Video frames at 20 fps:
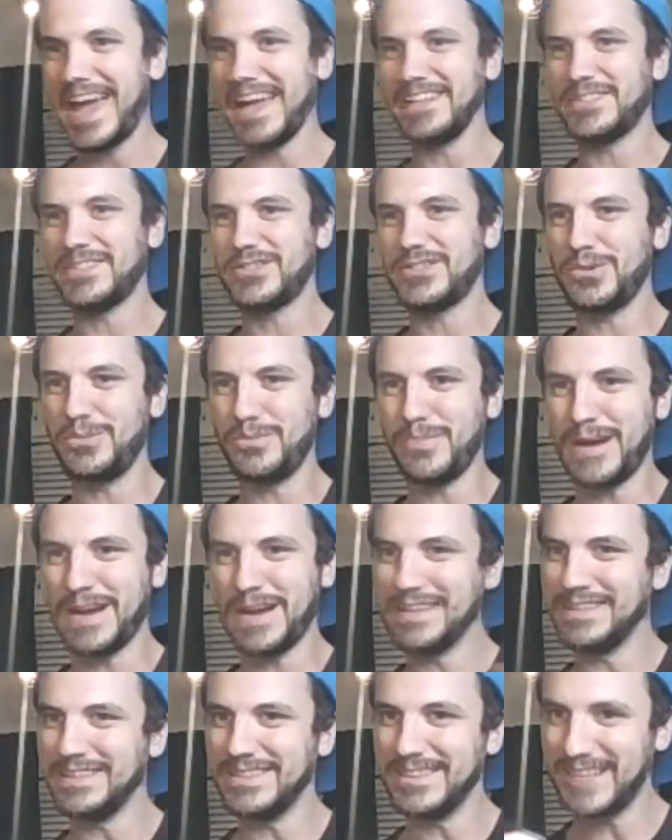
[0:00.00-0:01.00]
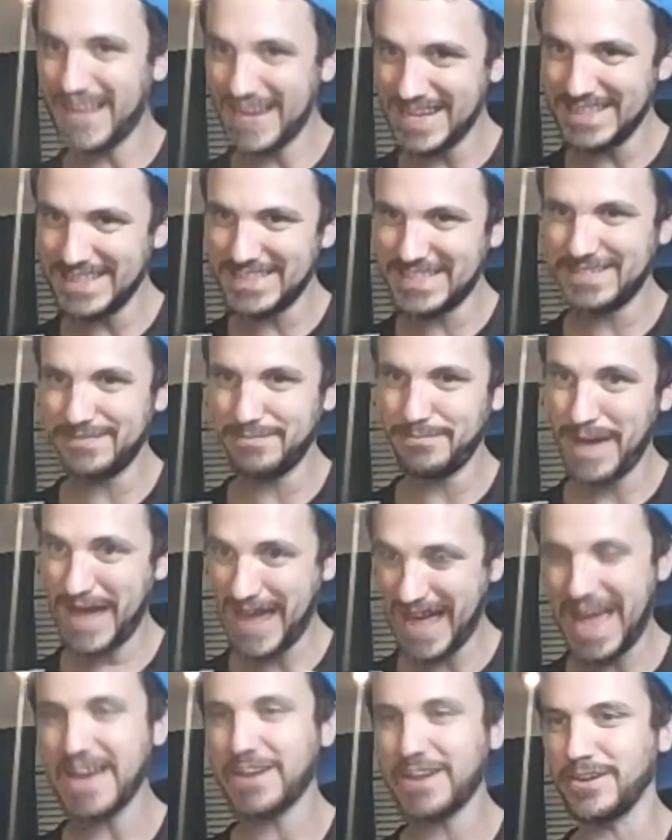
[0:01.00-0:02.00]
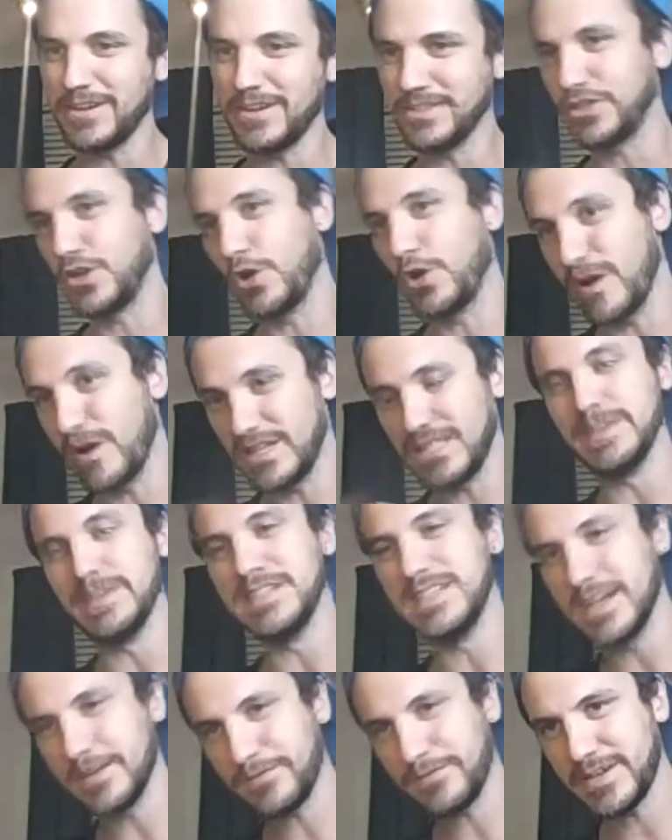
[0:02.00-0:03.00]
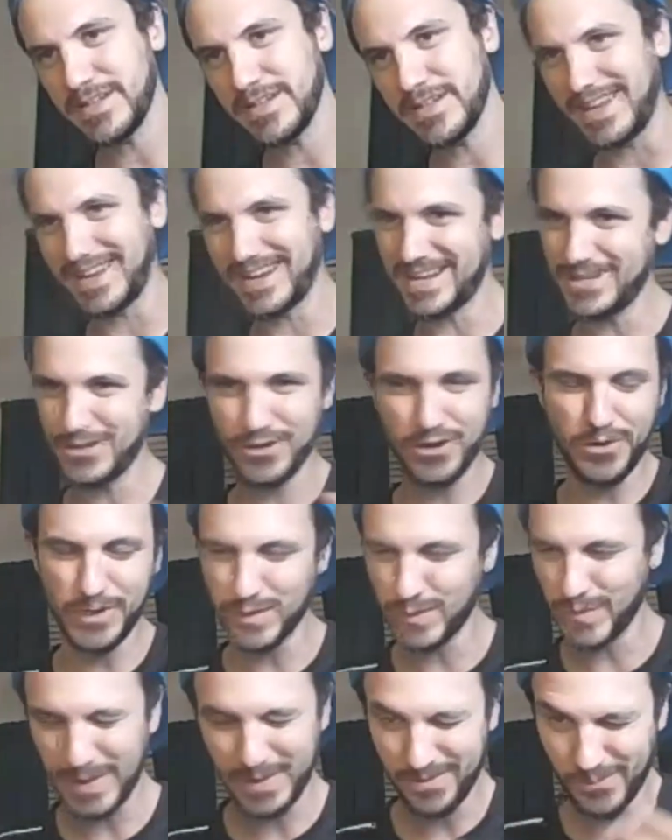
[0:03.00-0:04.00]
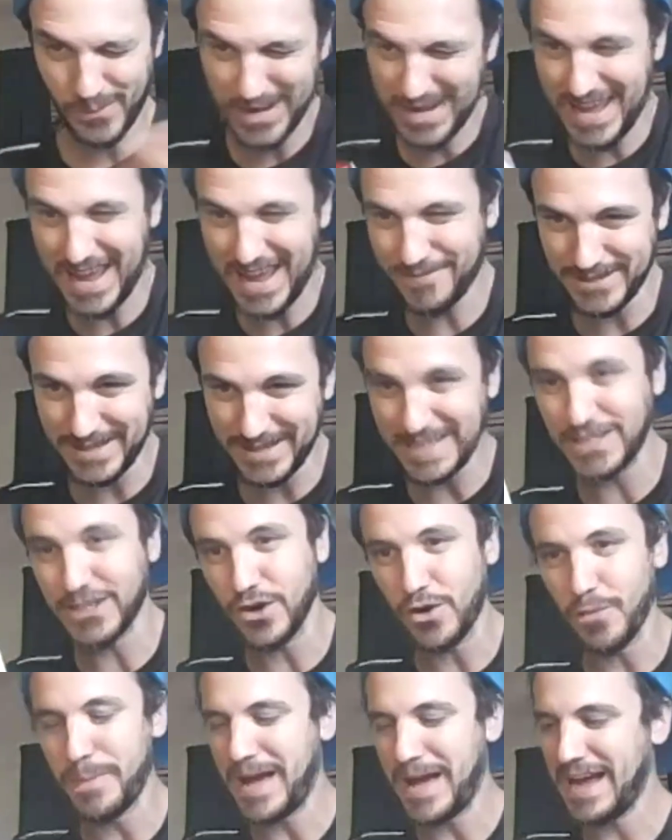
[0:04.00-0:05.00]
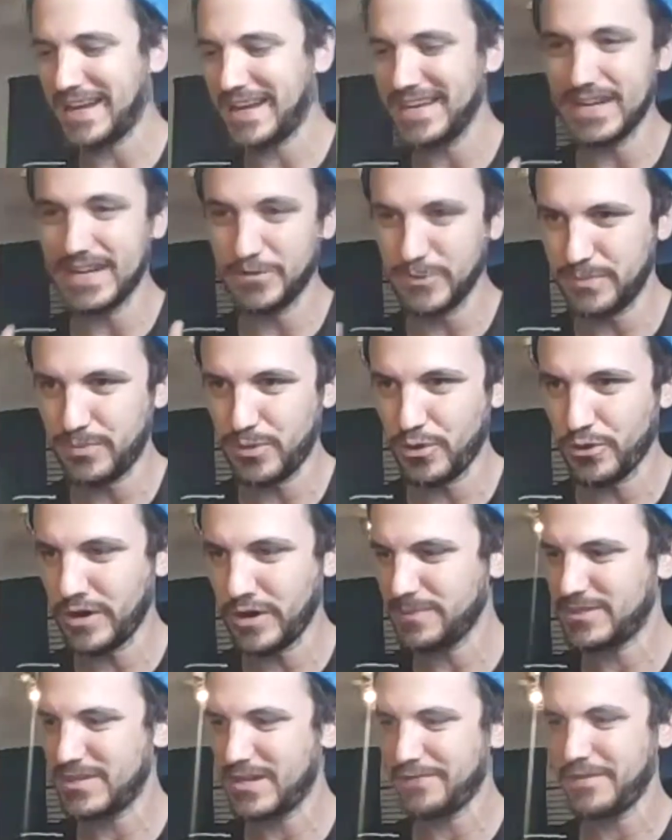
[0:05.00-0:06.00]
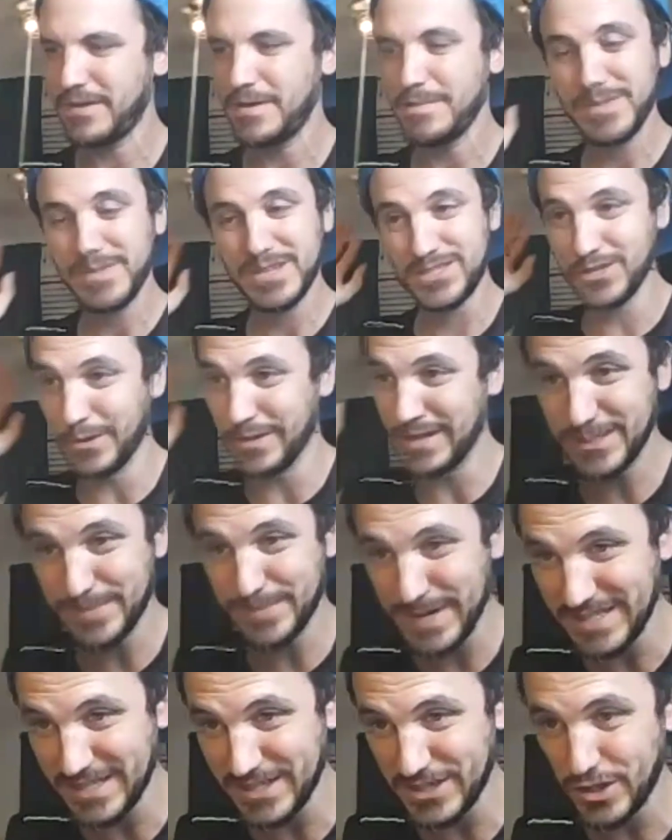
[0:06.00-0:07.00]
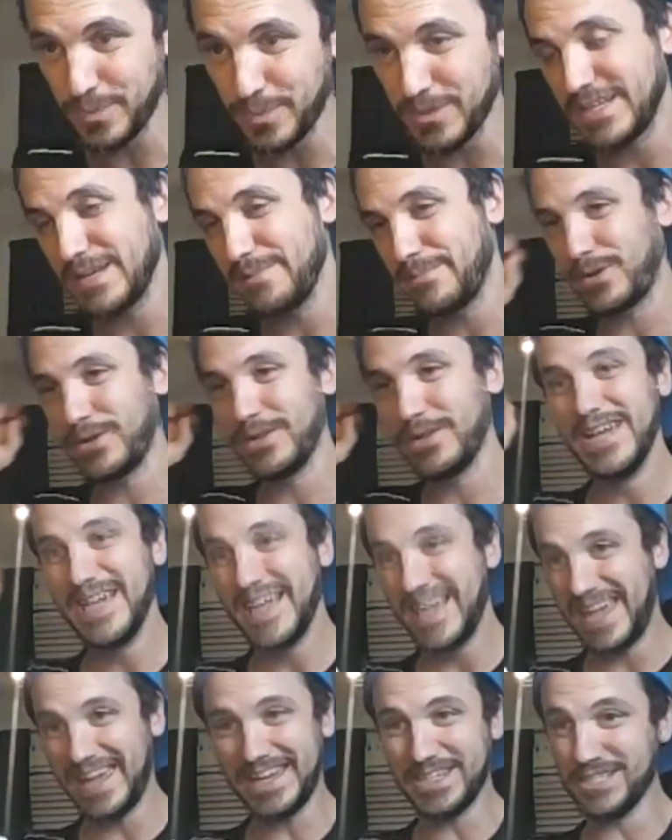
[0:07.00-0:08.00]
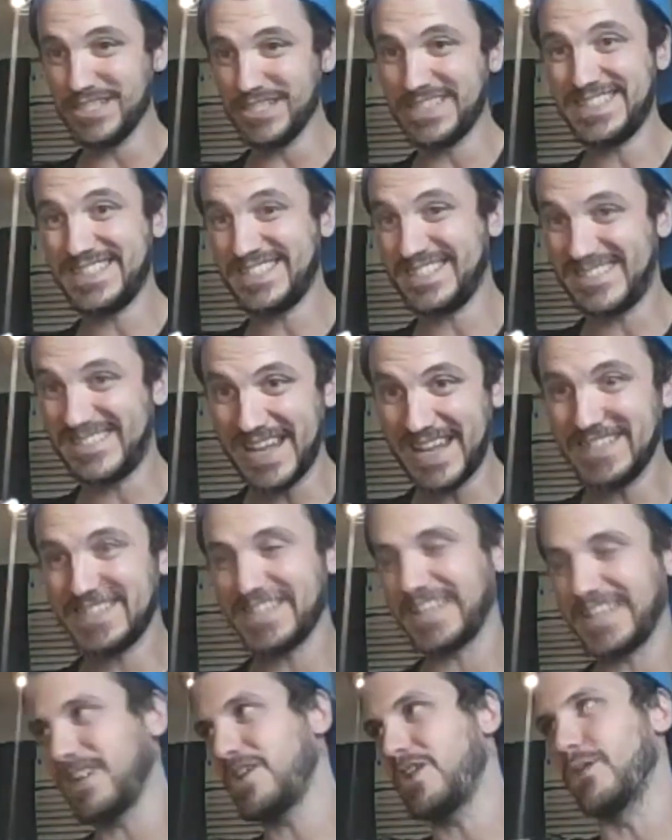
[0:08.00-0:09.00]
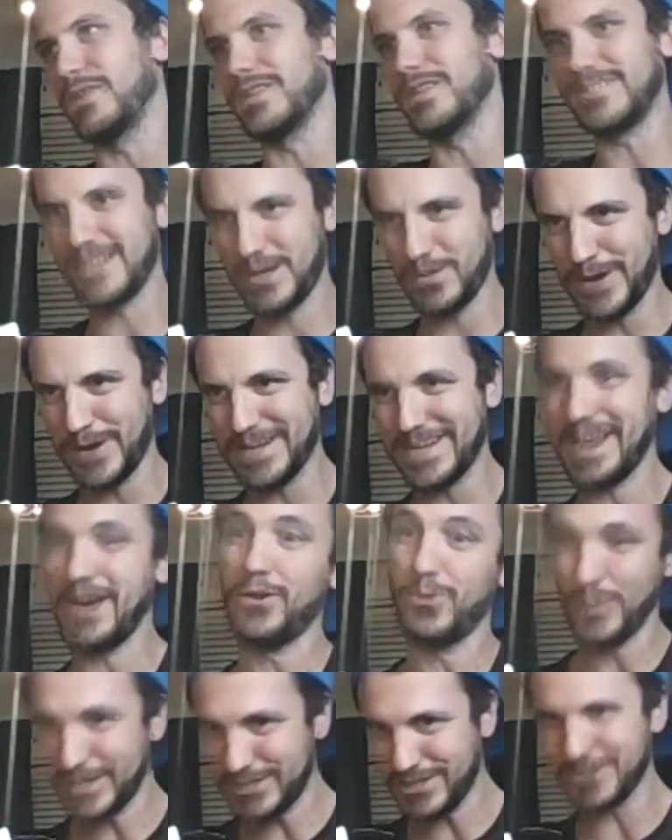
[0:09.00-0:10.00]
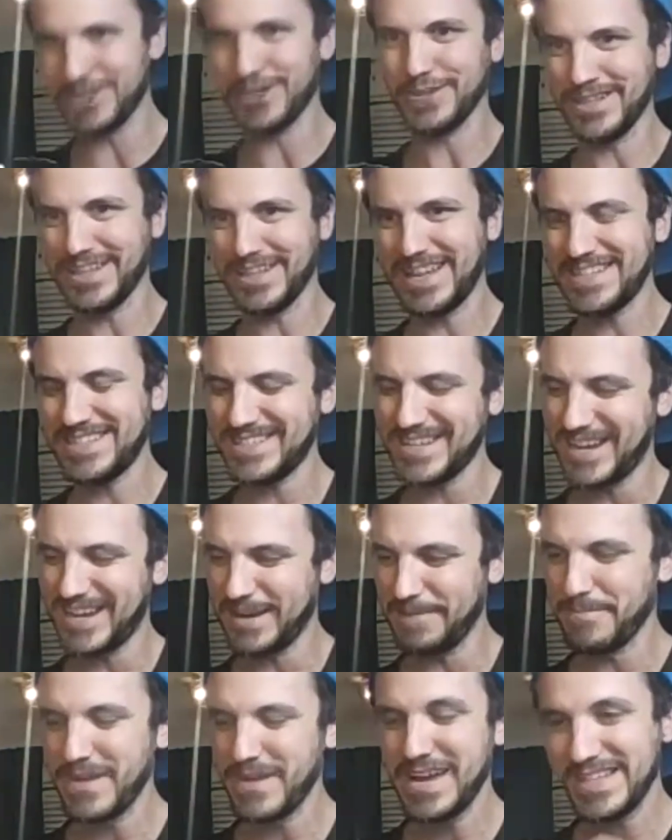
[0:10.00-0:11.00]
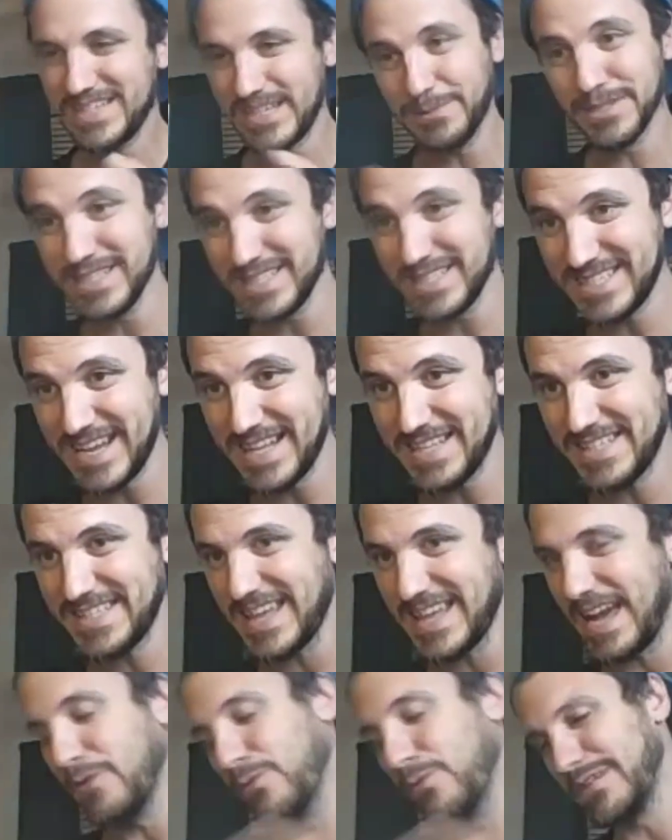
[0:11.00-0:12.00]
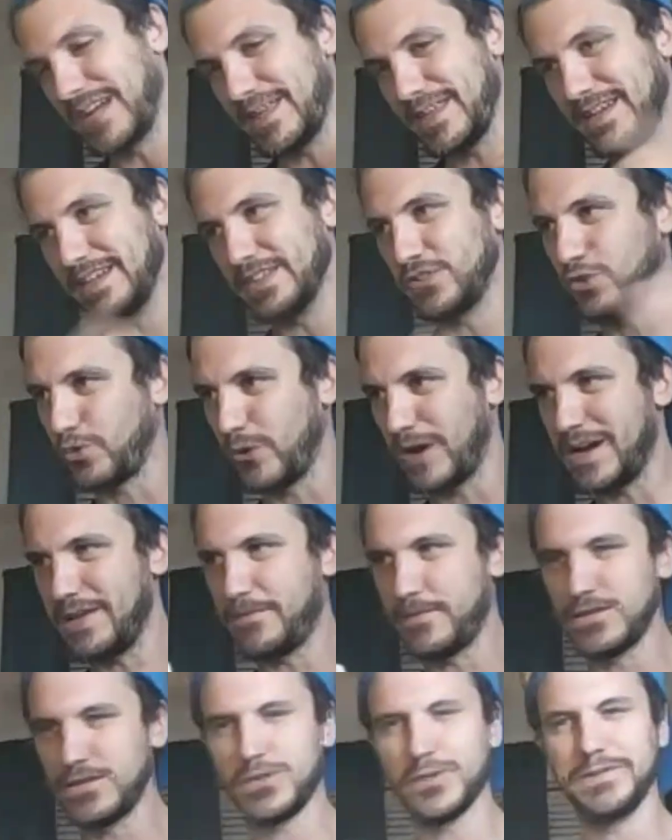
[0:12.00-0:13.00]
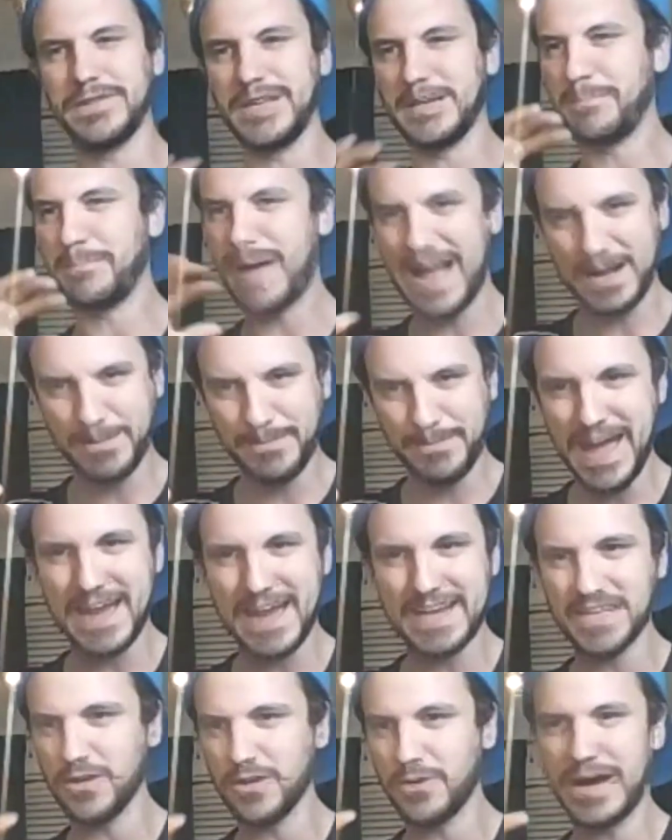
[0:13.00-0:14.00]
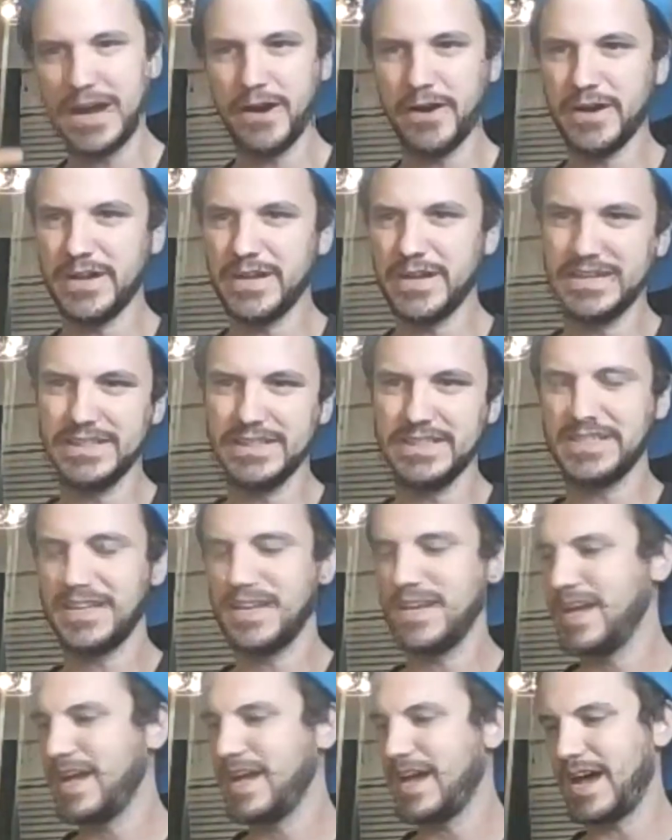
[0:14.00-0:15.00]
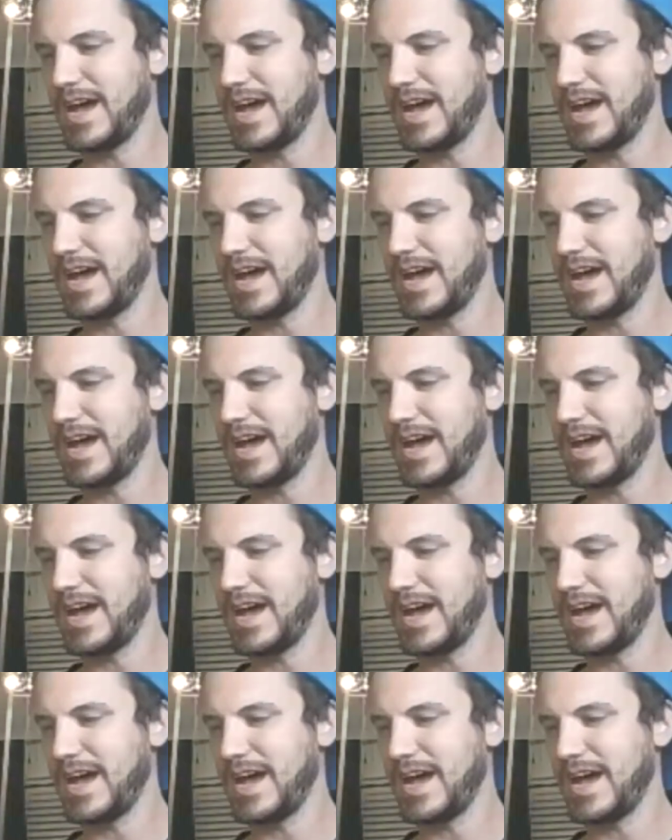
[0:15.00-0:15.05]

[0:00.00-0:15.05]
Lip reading: And so my light pattern is going to be different. And I don't always want to have to like go back in and reprogram stuff. So this makes it super simple. It can just sense like, oh, the sun went down. We should turn the lights on. It's able to sense that, which I think is great for sort of like back patio areas,